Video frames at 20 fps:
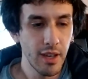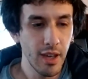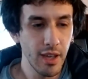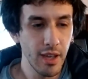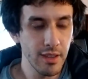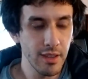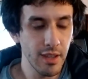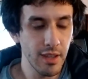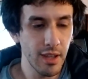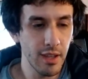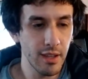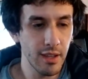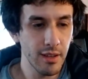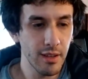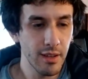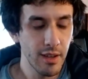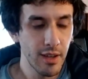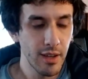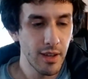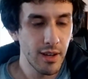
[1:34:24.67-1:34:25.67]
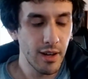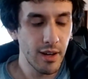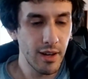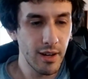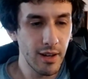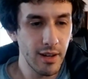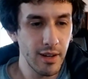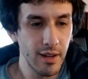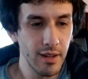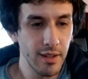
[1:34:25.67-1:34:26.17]
and then
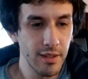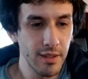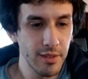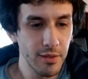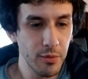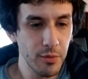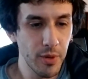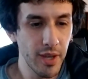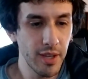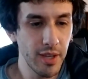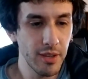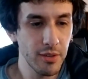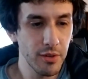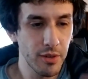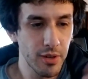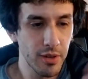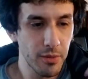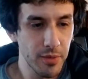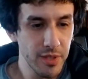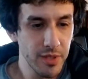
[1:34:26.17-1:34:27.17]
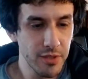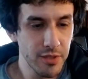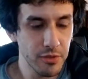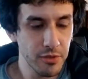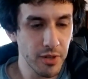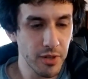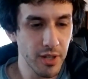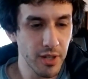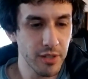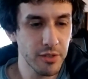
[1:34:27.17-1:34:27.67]
the way you're
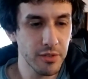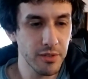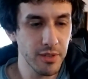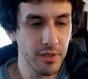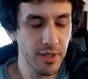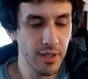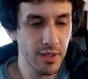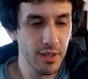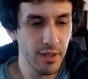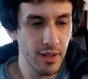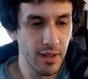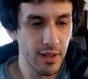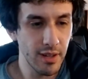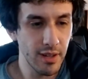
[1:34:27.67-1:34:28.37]
restructuring